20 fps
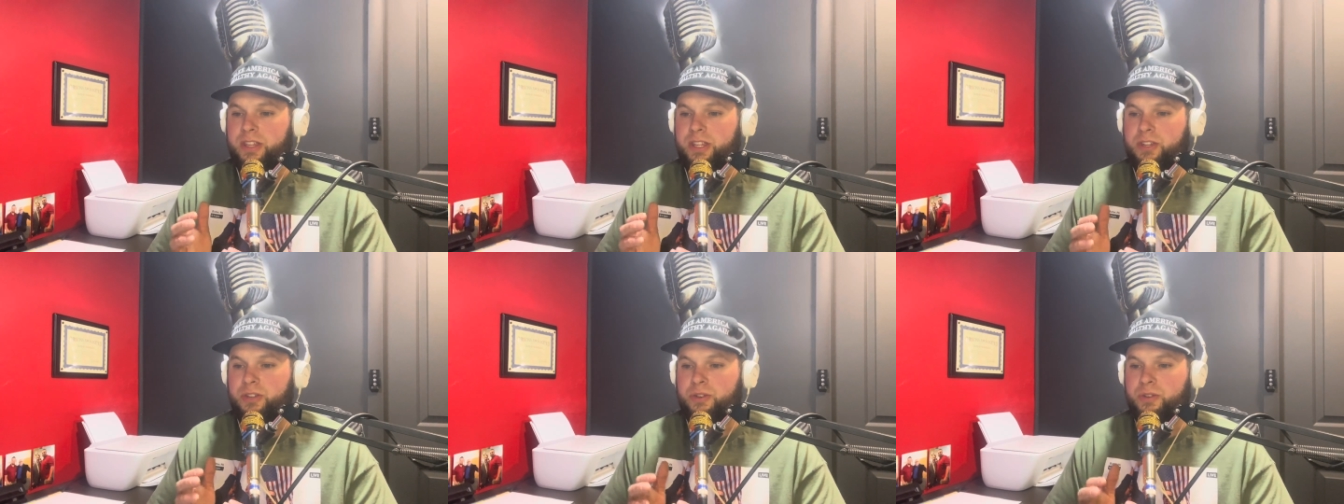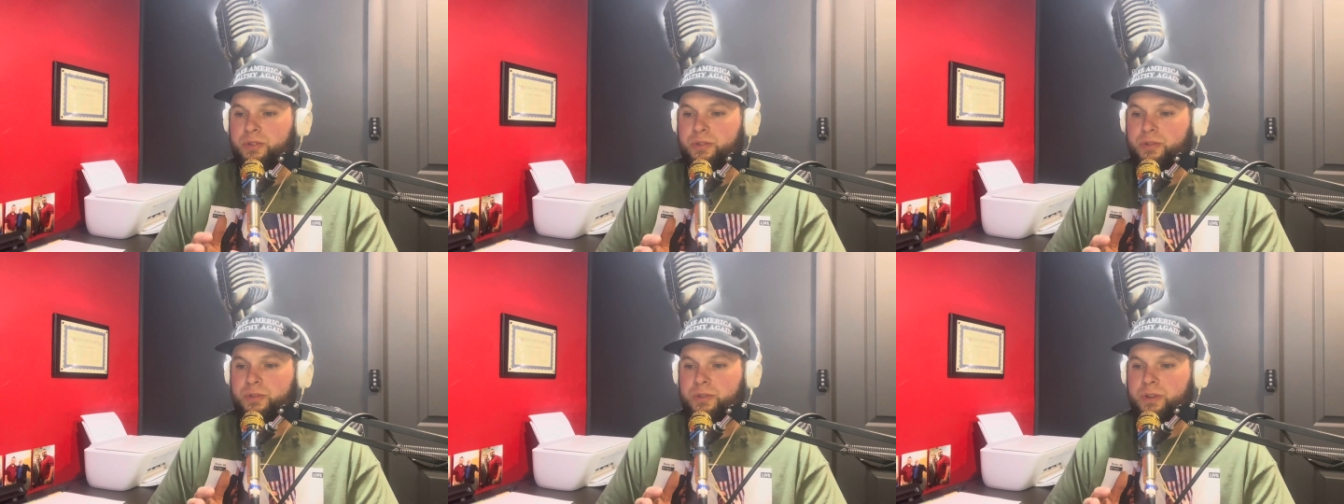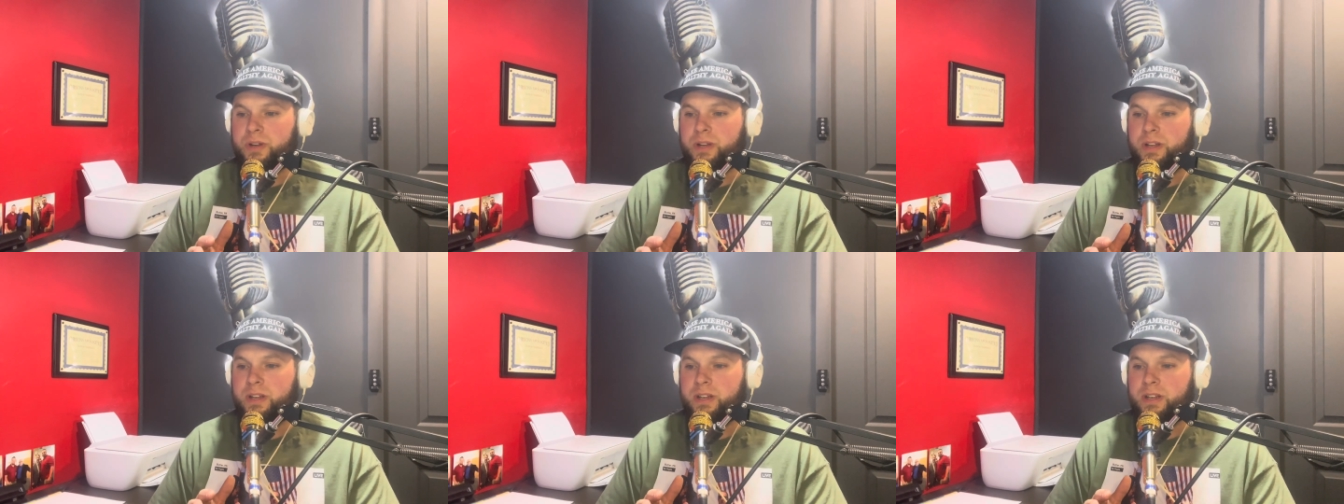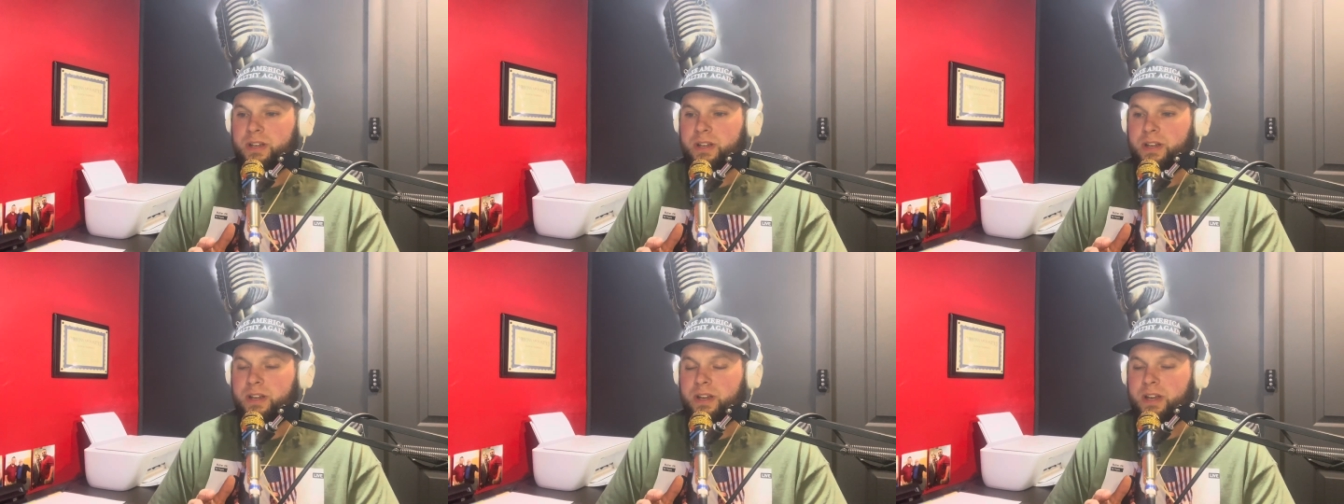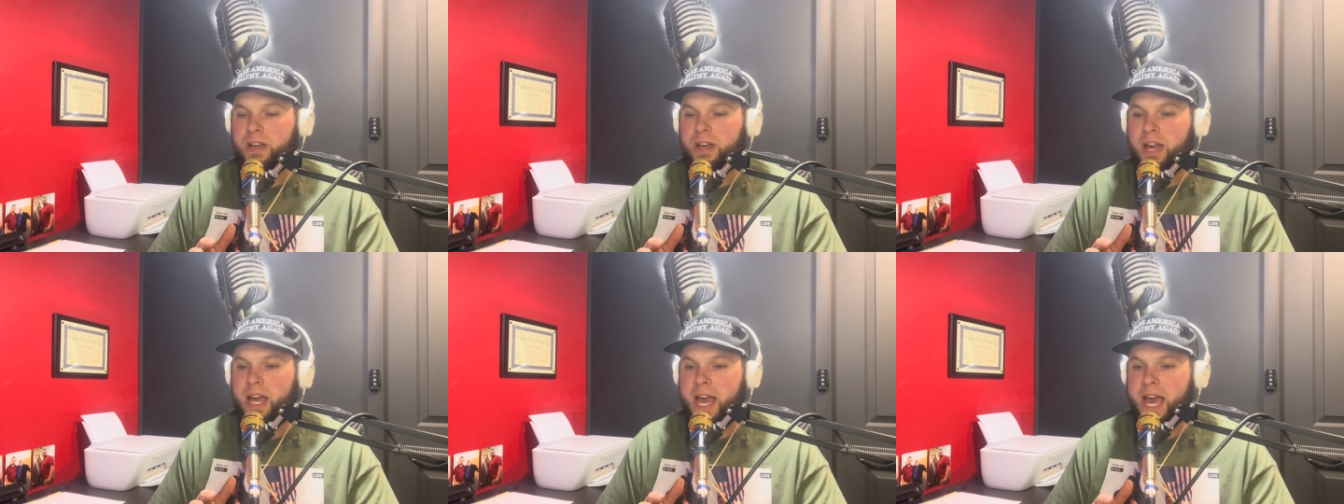you
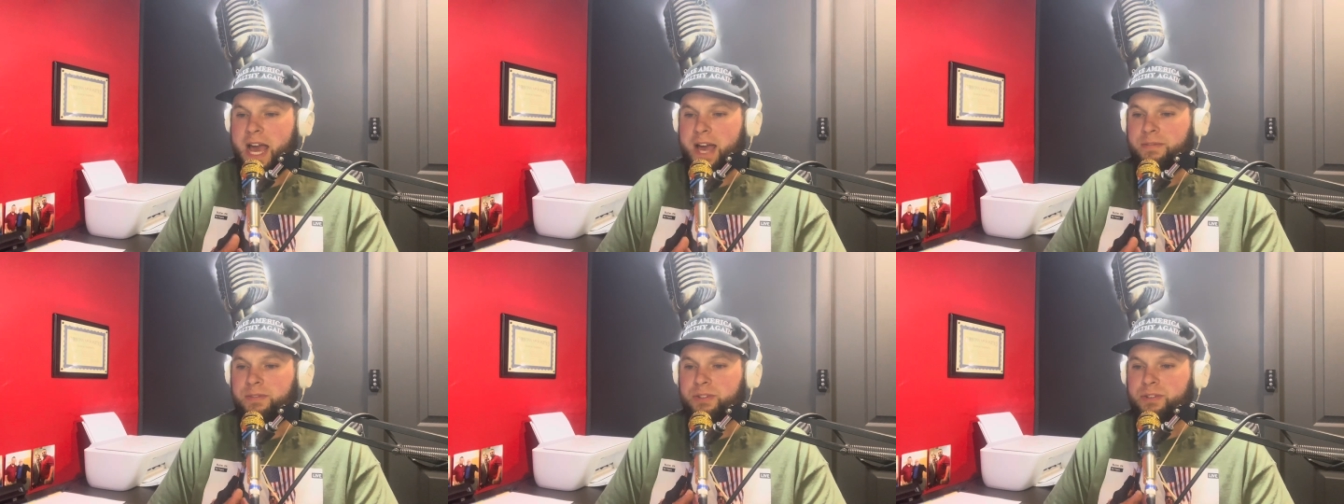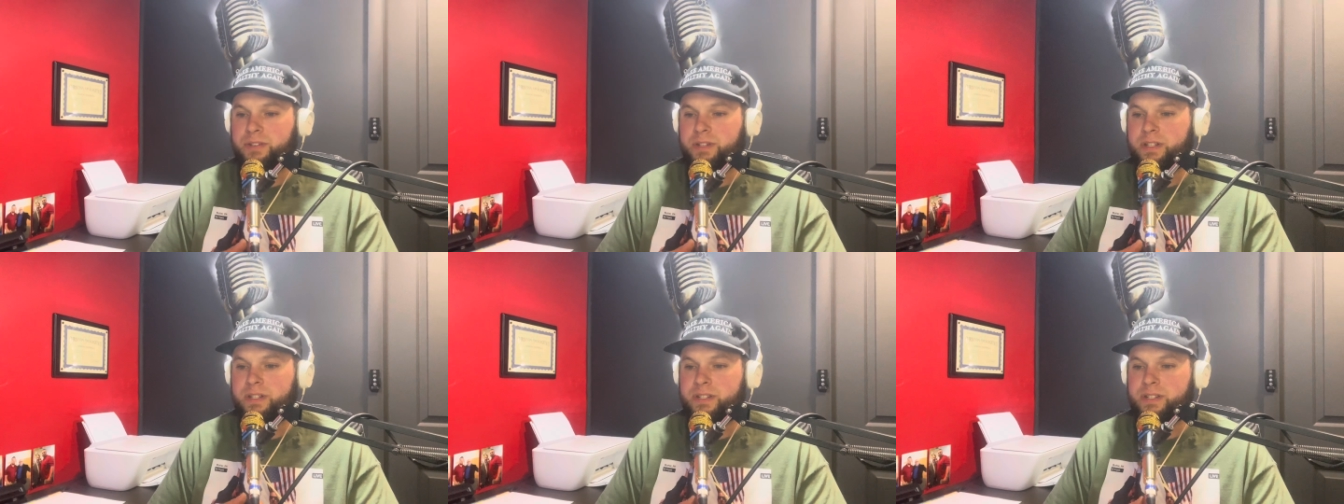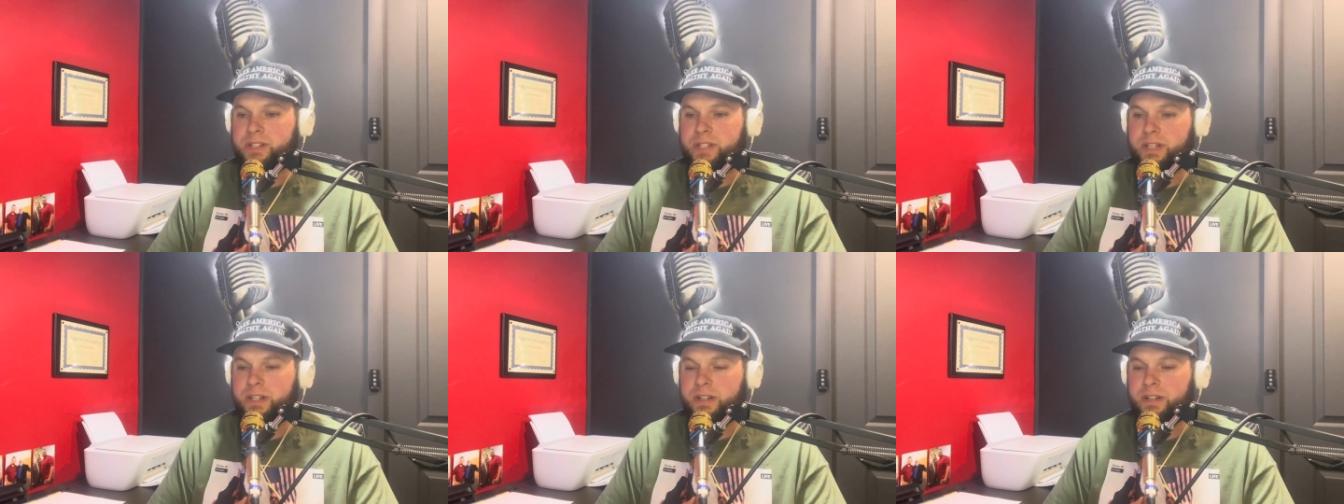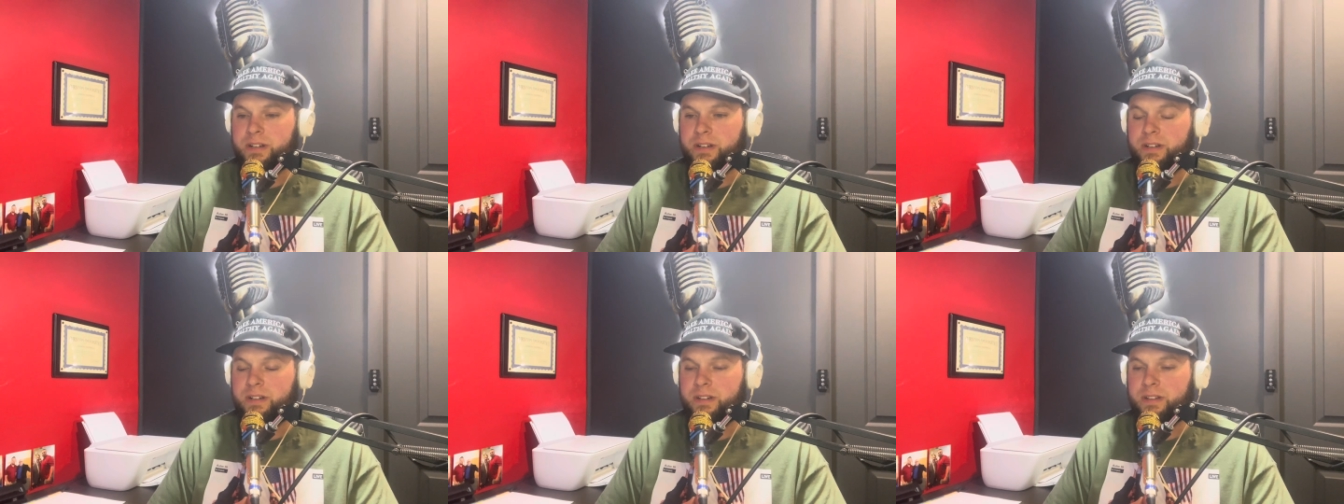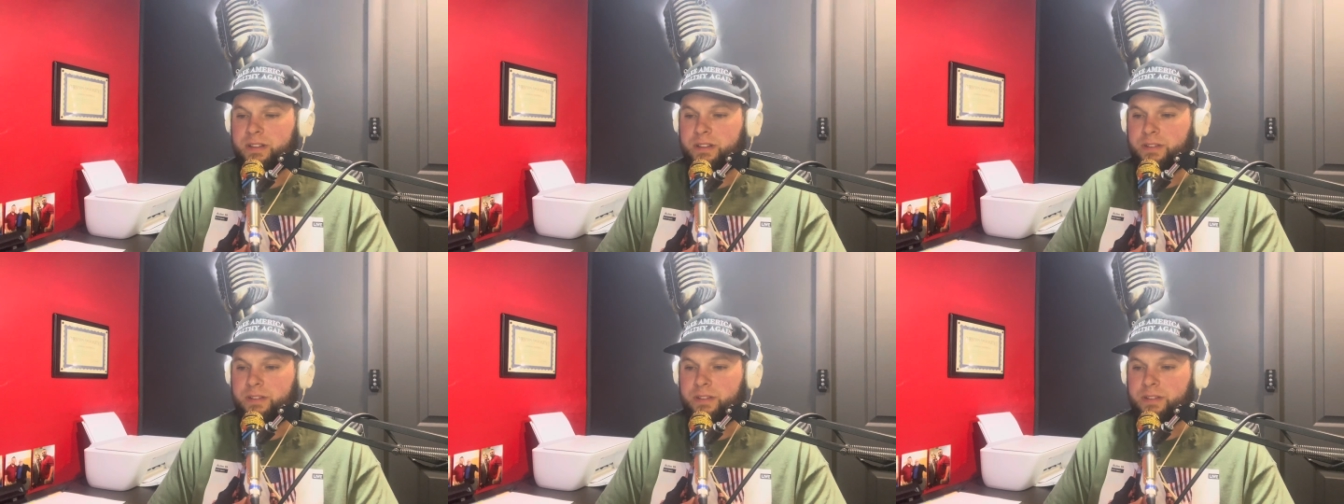have to consider